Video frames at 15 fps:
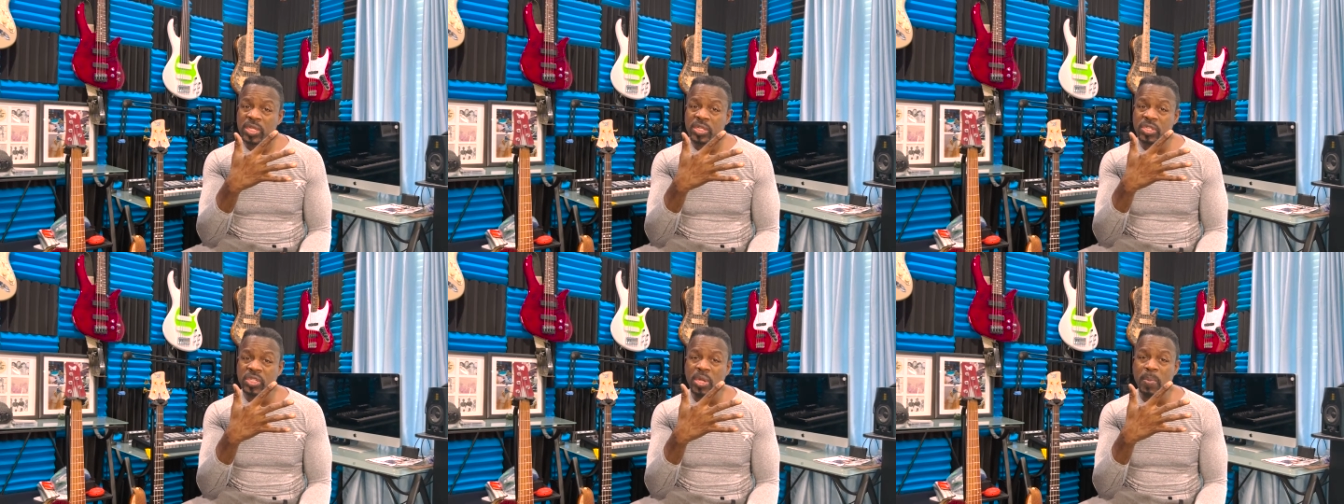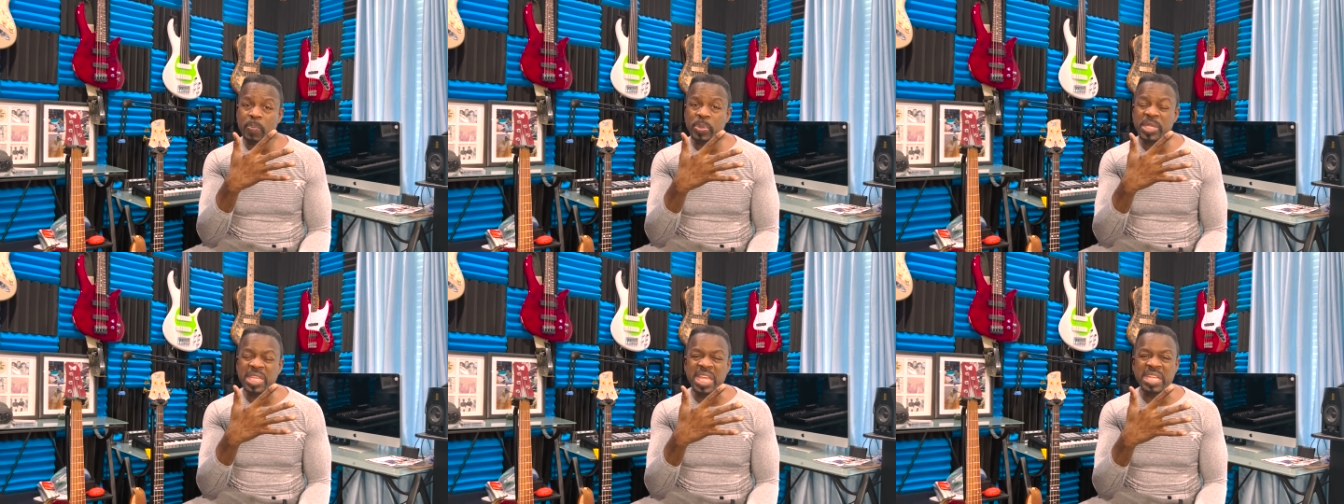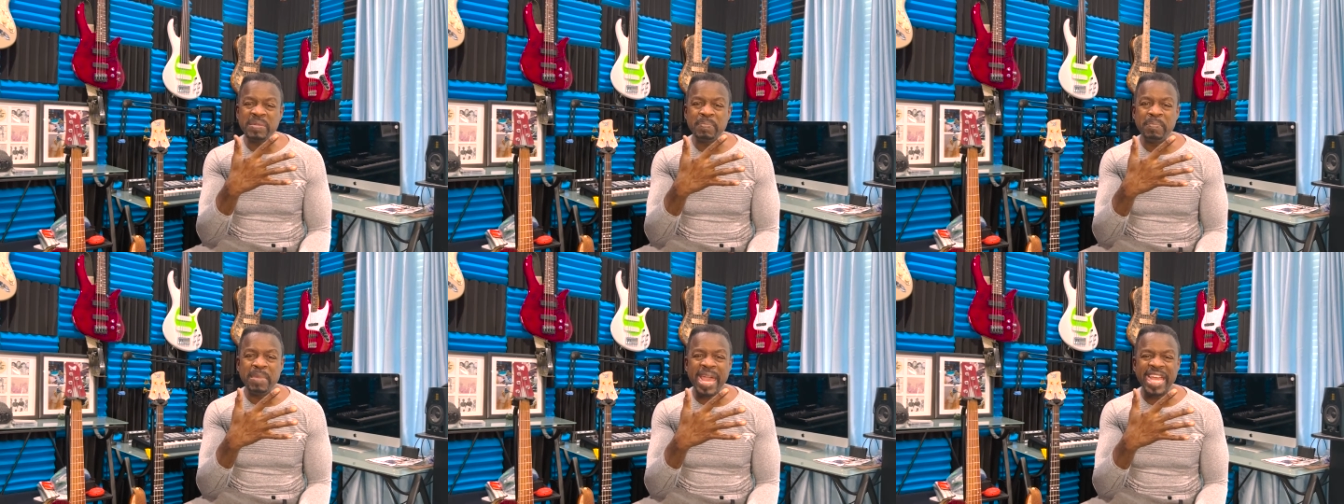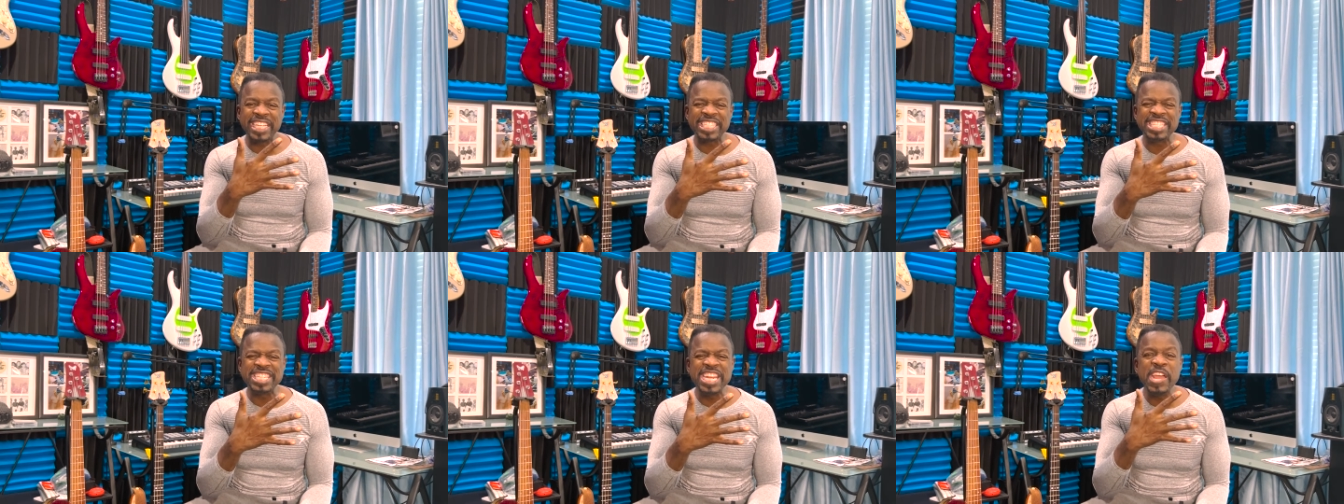to being
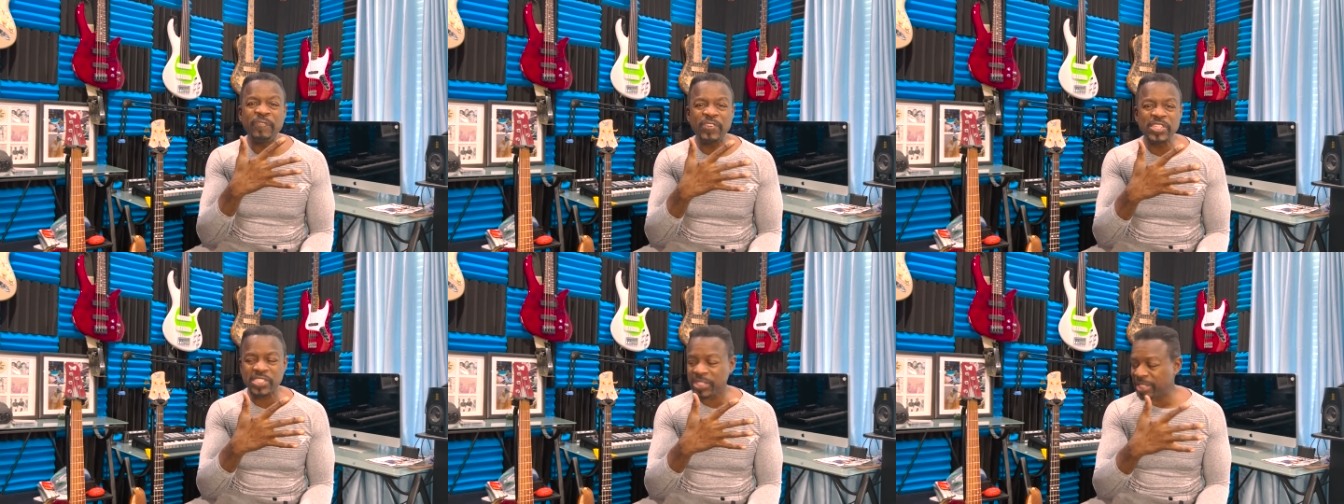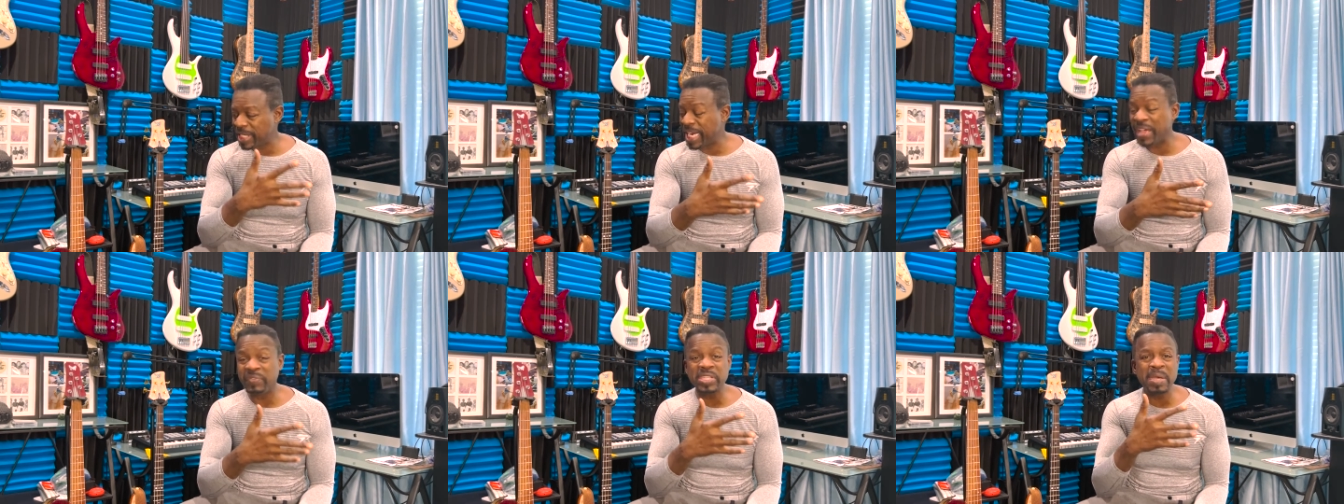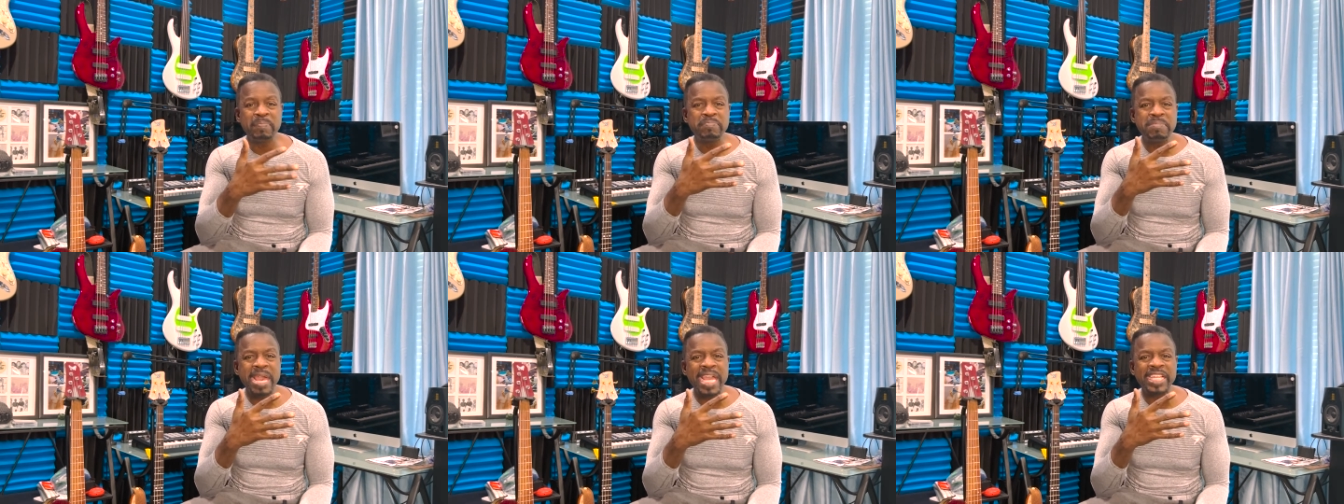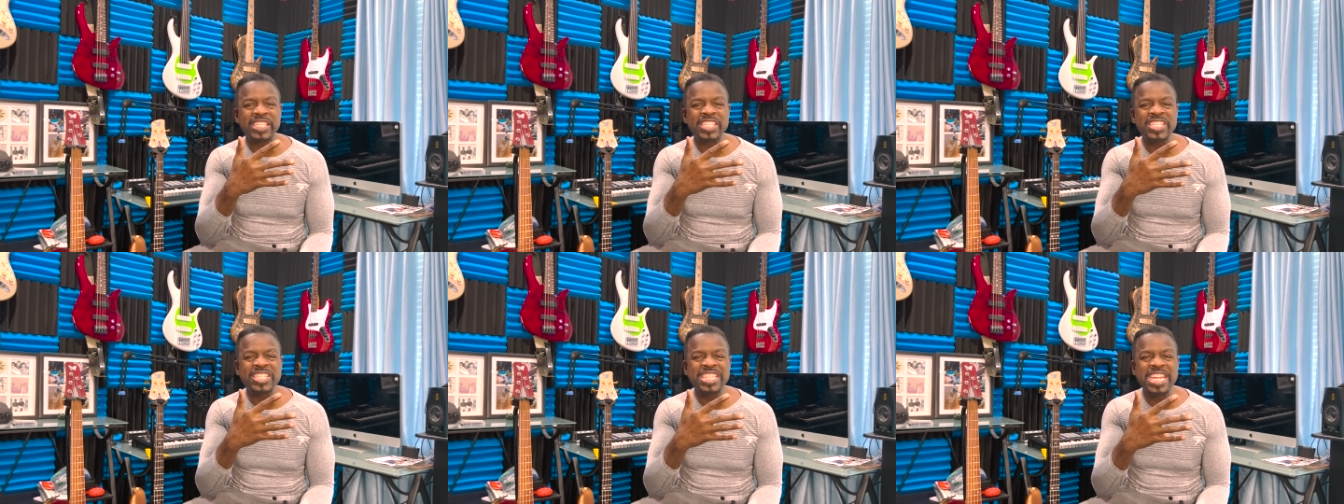magnificent and having a
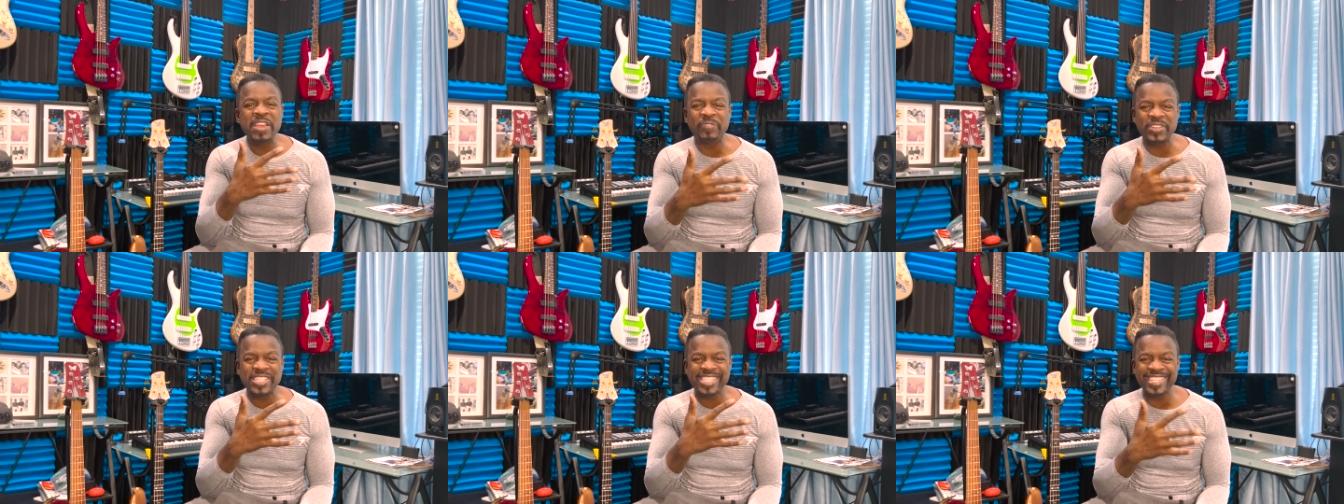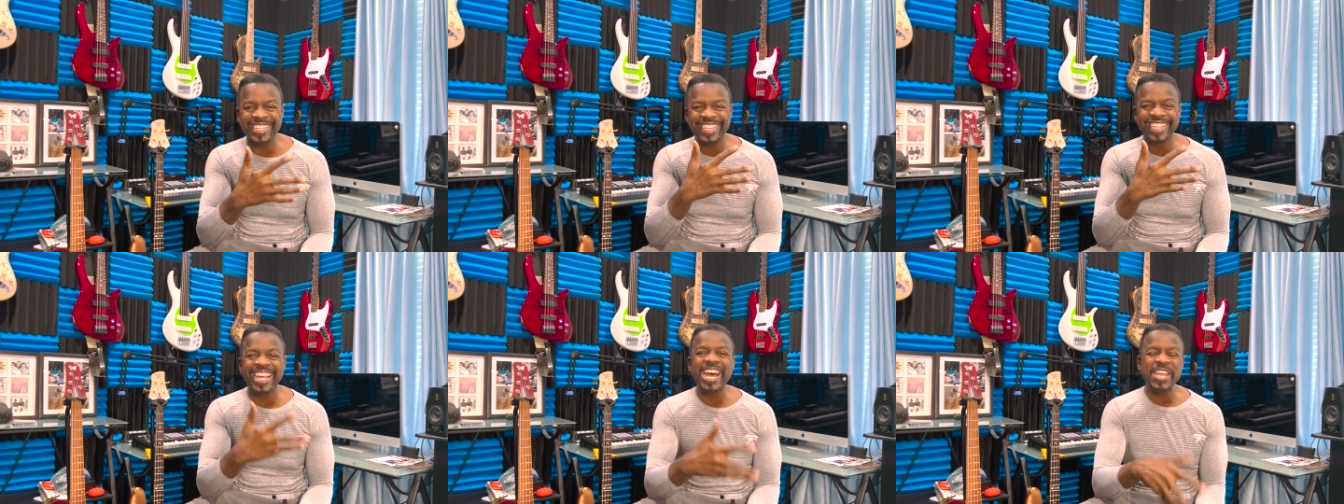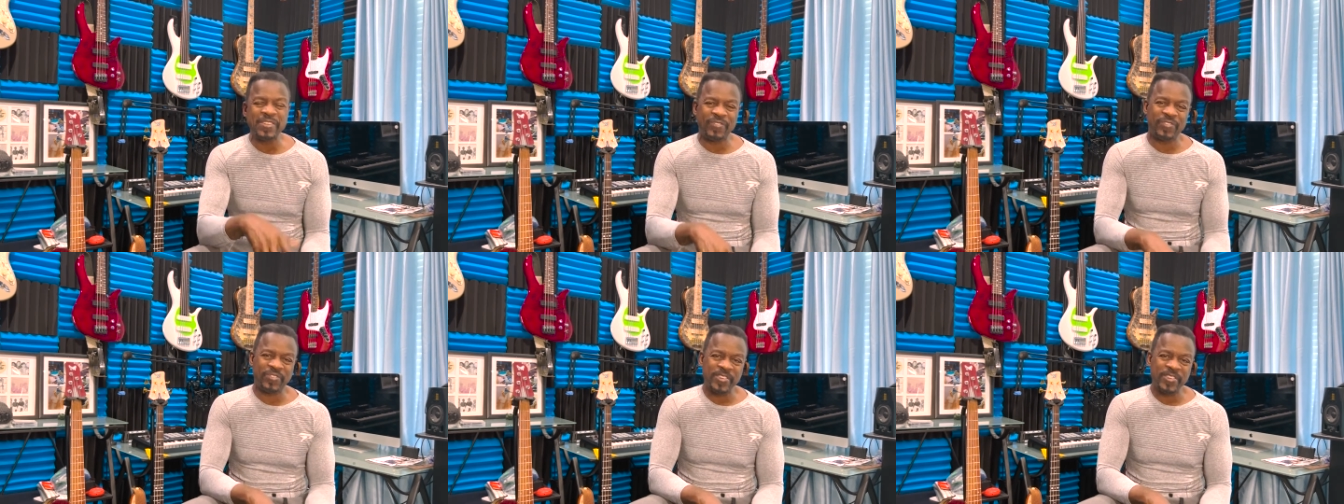magnificent life.